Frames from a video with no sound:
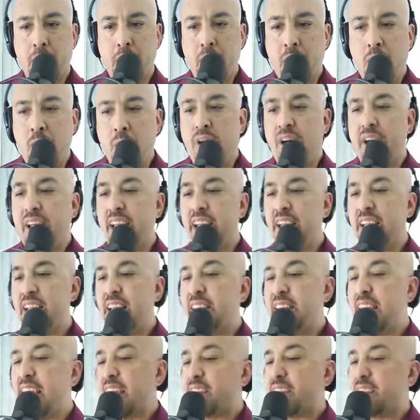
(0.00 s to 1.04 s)
Well, and,
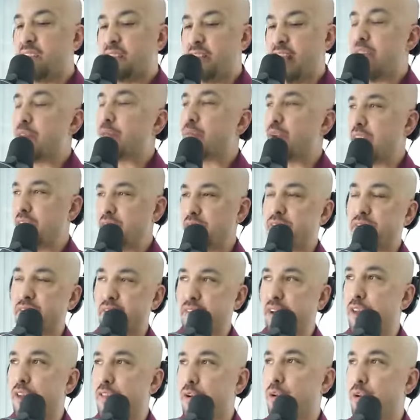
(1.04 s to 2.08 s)
and, that, that raises
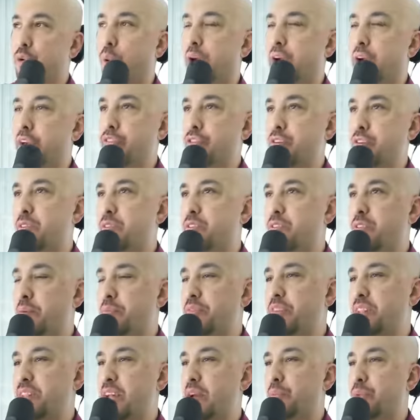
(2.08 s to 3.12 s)
another question,
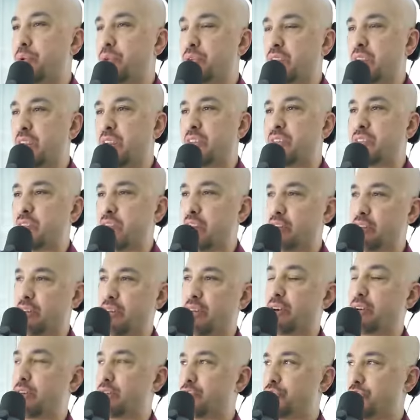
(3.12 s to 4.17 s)
something that we are going to discuss
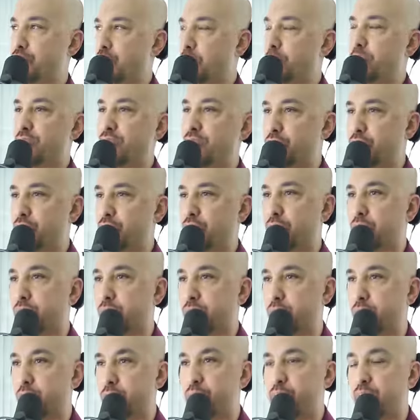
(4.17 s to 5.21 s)
later on the show, but since
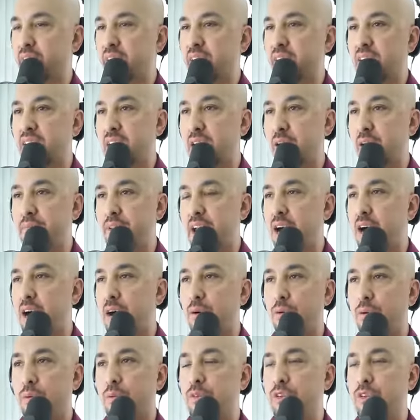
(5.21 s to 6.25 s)
you're, you're bringing it up
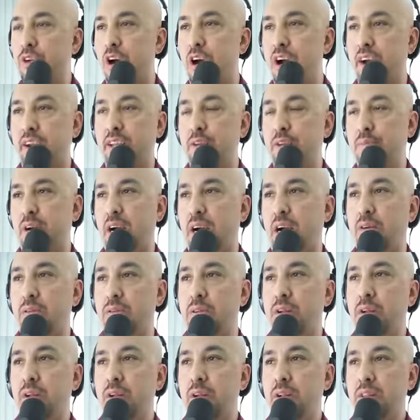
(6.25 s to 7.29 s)
now, talking
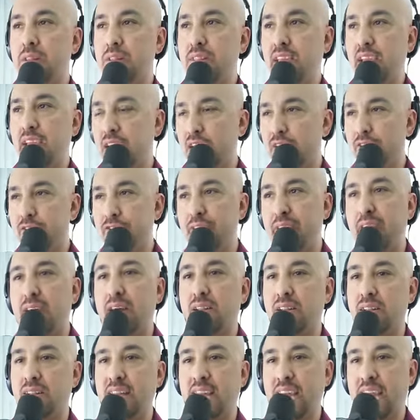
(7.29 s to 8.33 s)
about the
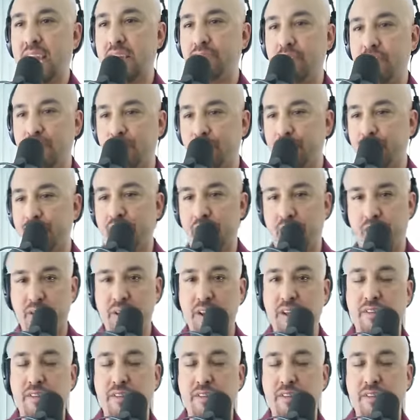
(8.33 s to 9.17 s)
NFL, and they have this very